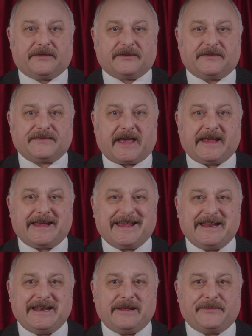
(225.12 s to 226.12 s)
that they
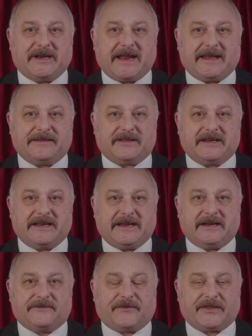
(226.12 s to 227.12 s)
eliminate the
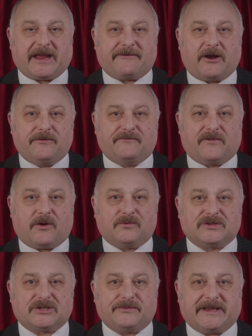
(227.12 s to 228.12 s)
need for their own
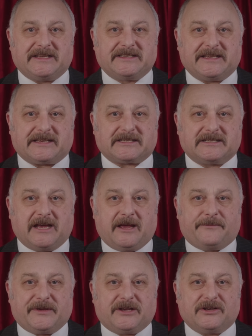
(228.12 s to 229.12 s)
roles to exist
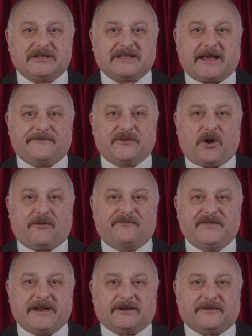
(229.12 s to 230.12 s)
because they've
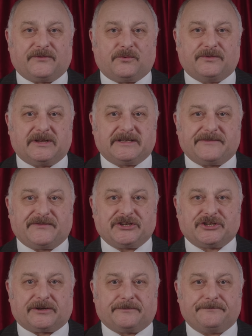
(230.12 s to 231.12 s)
got rid of all the
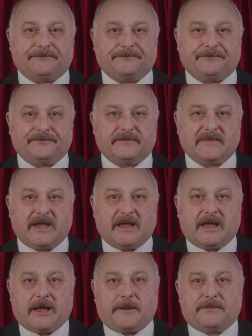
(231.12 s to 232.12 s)
division.
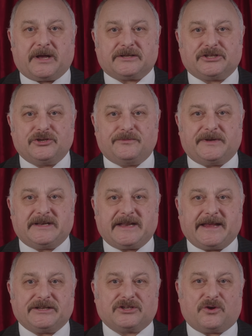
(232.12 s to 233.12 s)
But human
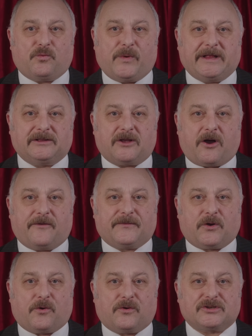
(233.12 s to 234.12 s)
nature will, of
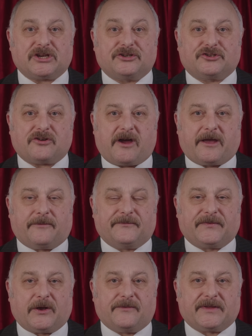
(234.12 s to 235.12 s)
course,
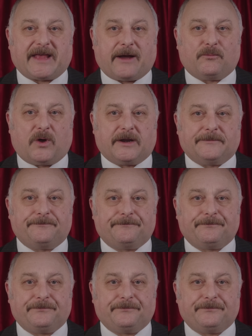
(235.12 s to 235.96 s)
triumph over that one.